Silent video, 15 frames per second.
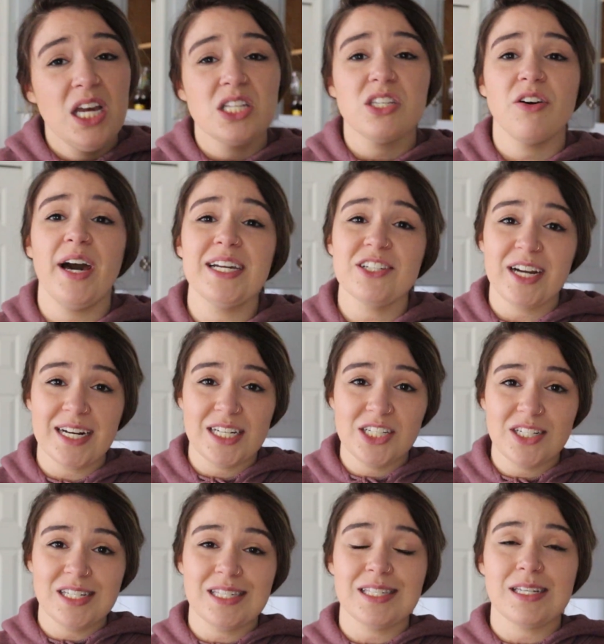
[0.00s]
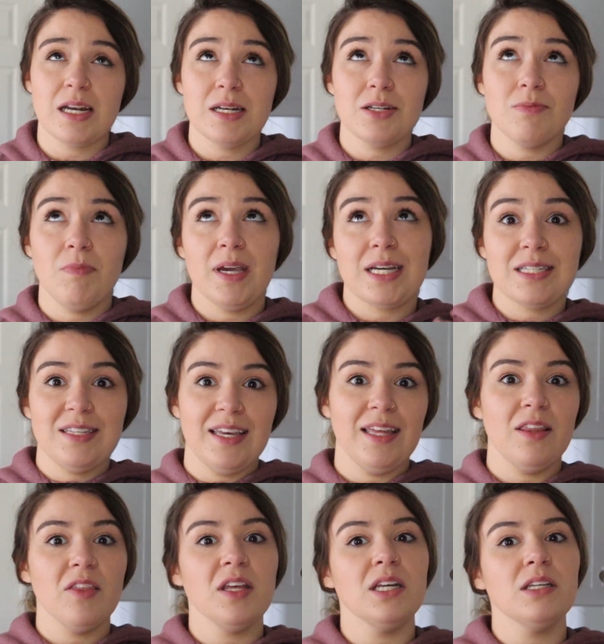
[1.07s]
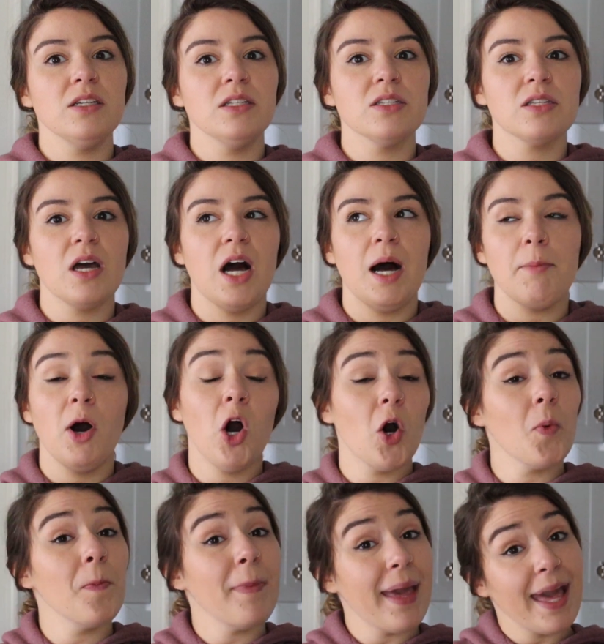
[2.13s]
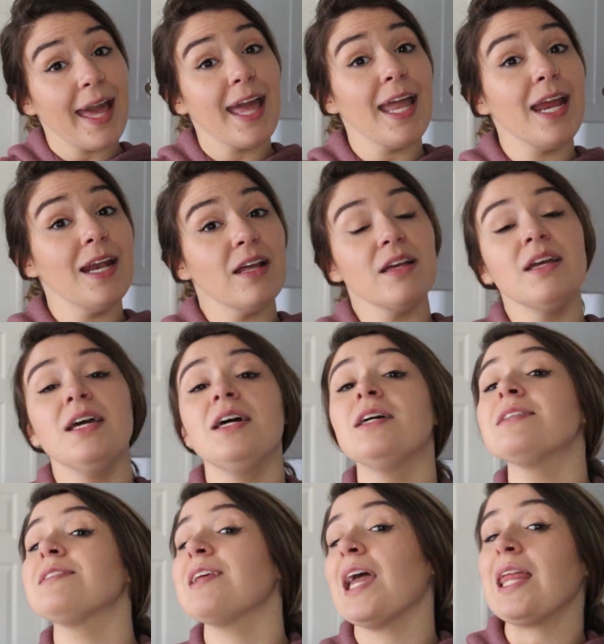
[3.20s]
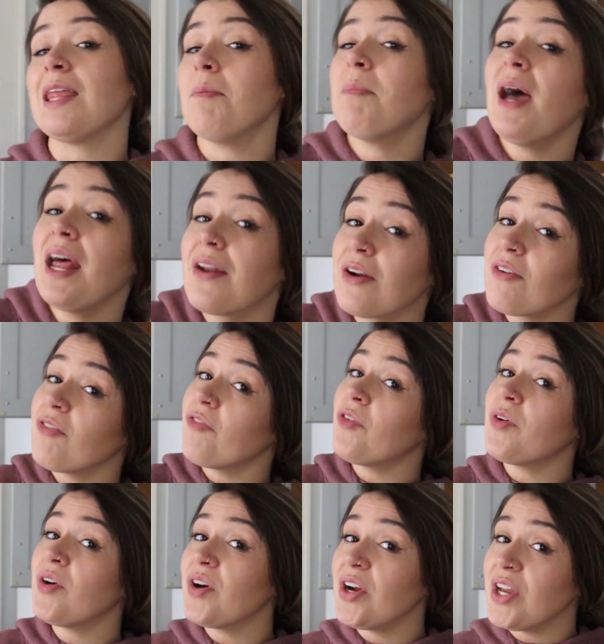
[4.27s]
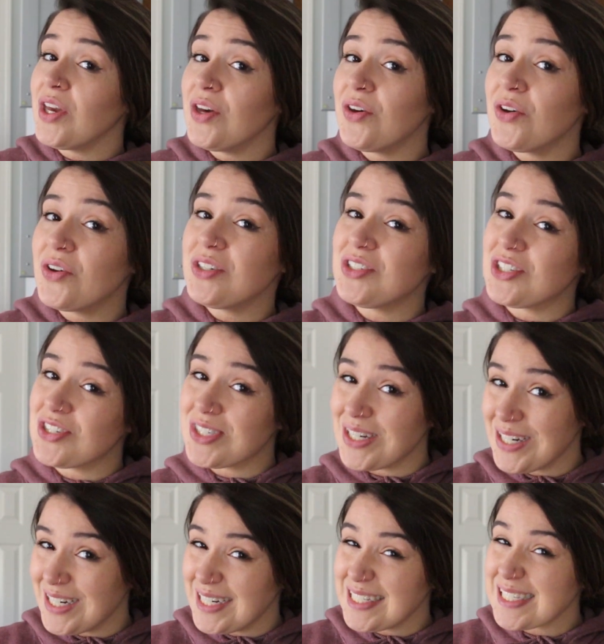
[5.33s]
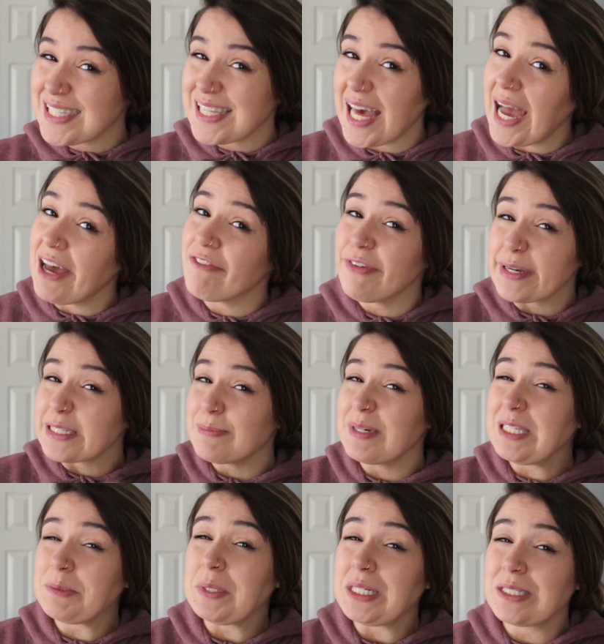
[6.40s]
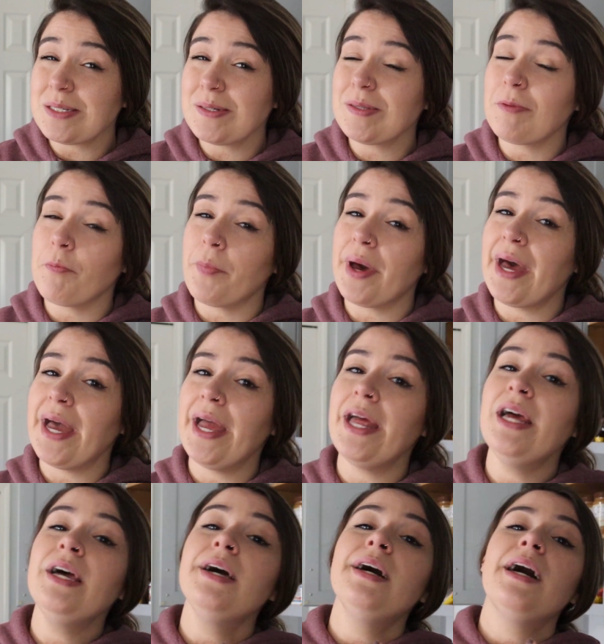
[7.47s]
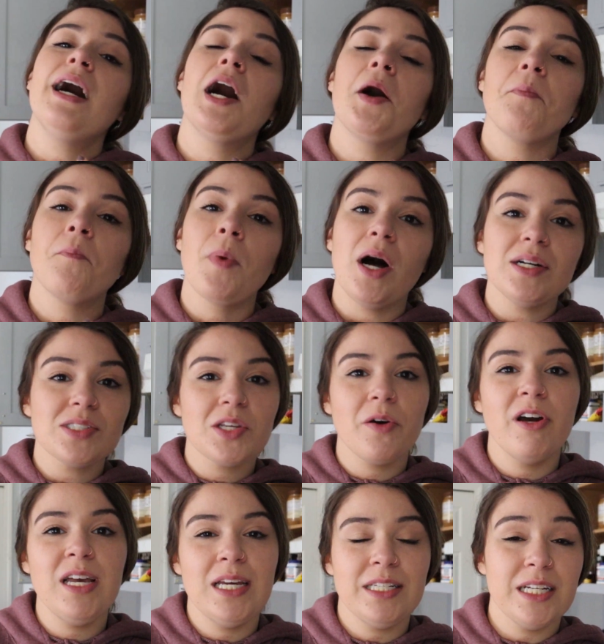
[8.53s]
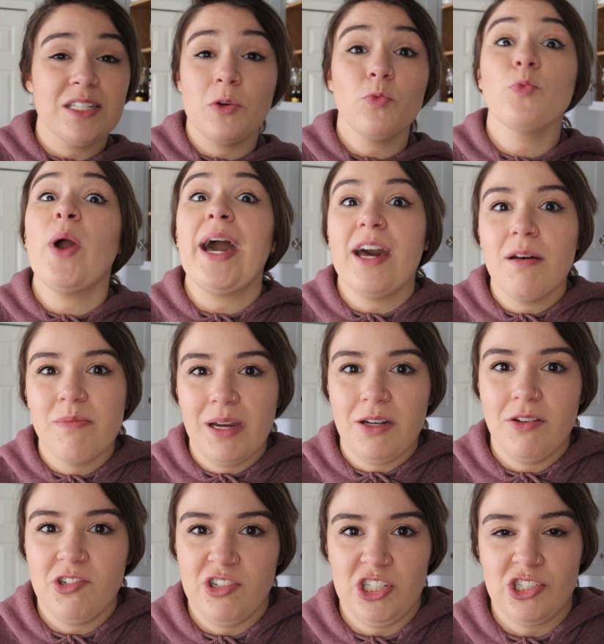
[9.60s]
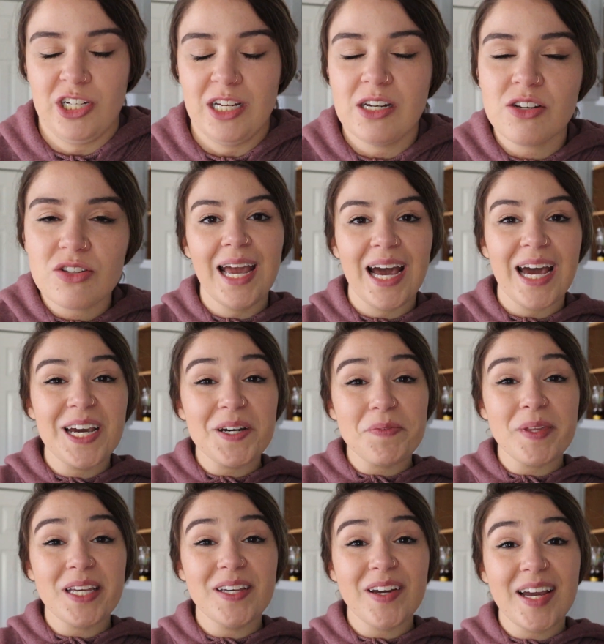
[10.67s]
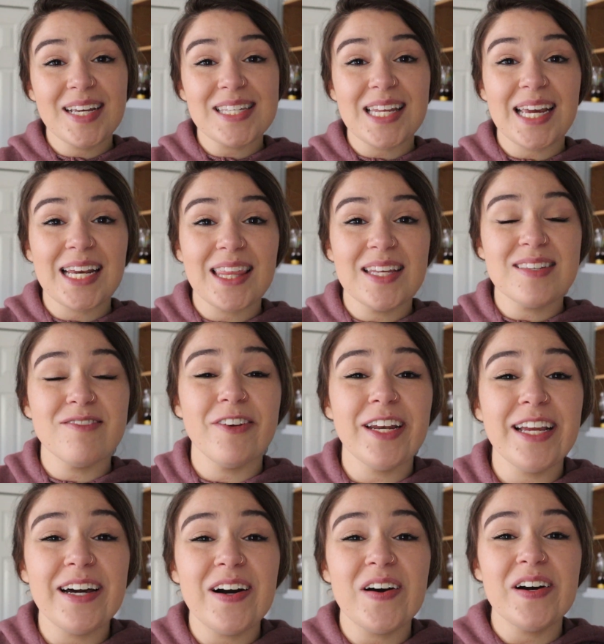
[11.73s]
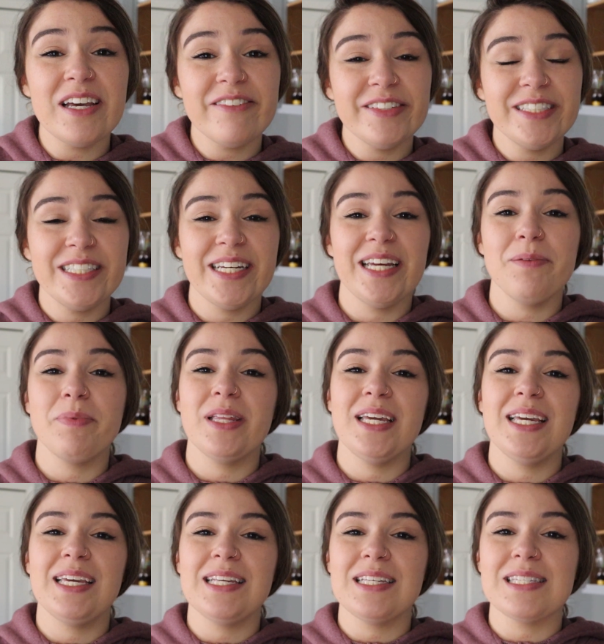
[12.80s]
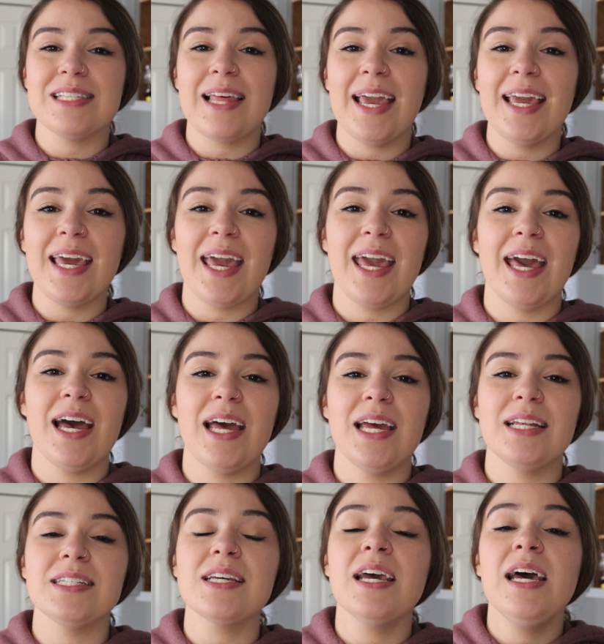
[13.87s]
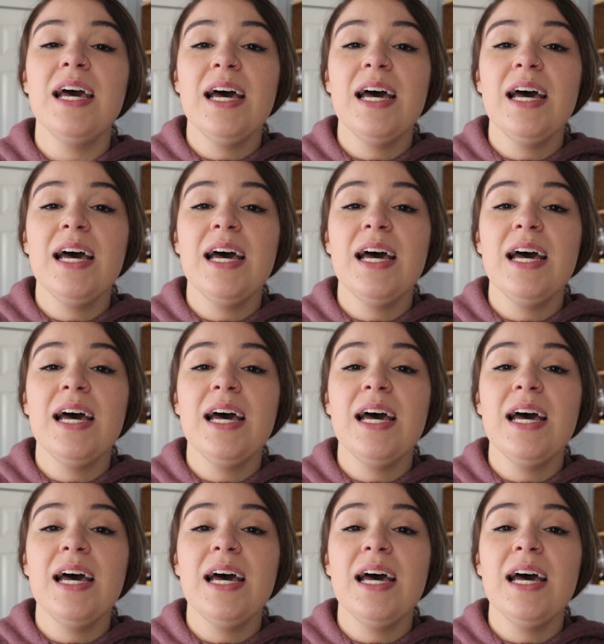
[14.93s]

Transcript: So I try to just mix in these homemade, slightly better for you desserts that fix my sweet tooth, but also it doesn't wreck my nutrition. I hope that you guys liked this video. If you did, please like, and